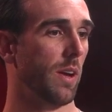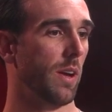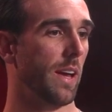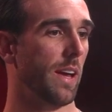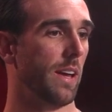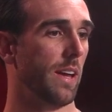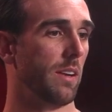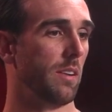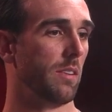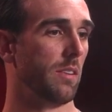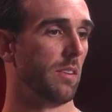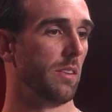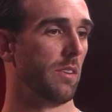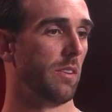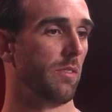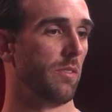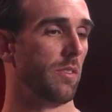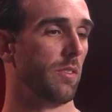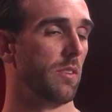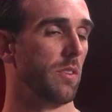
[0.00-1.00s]
And
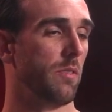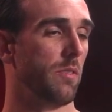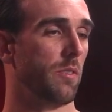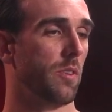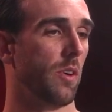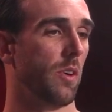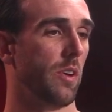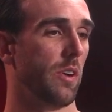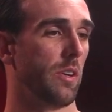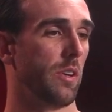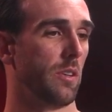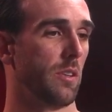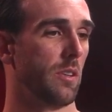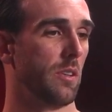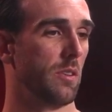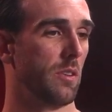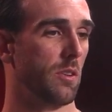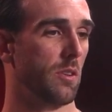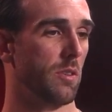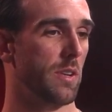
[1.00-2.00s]
you've gone and
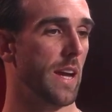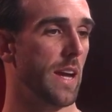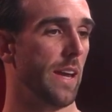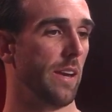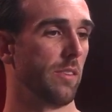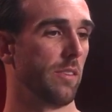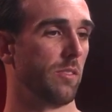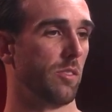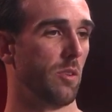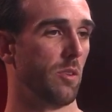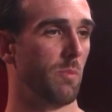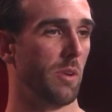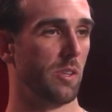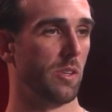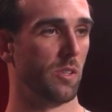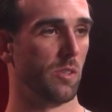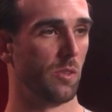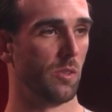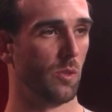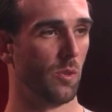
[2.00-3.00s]
created so
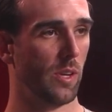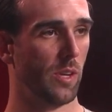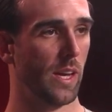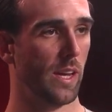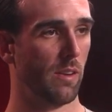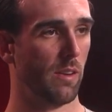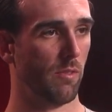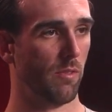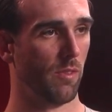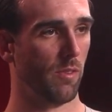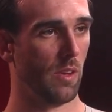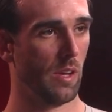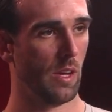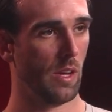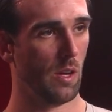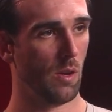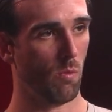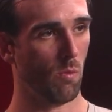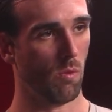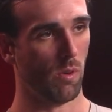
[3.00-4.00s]
much good out of
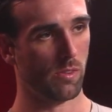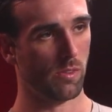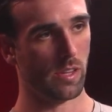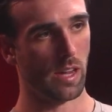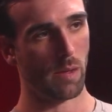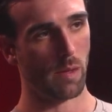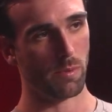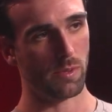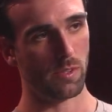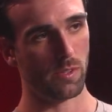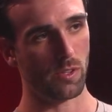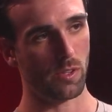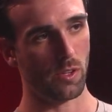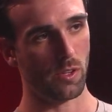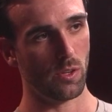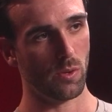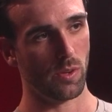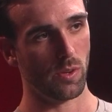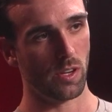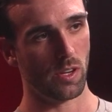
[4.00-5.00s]
what's happened to
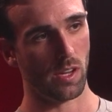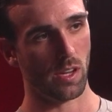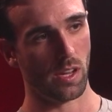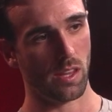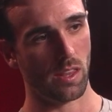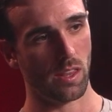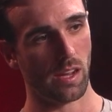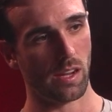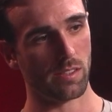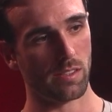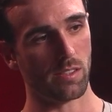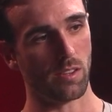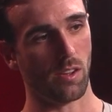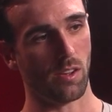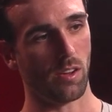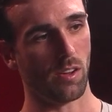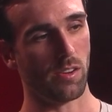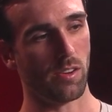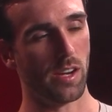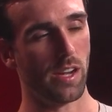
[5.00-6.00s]
you, and that's not
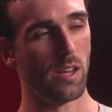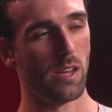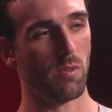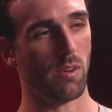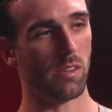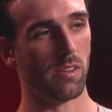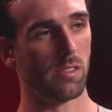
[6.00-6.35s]
on anyone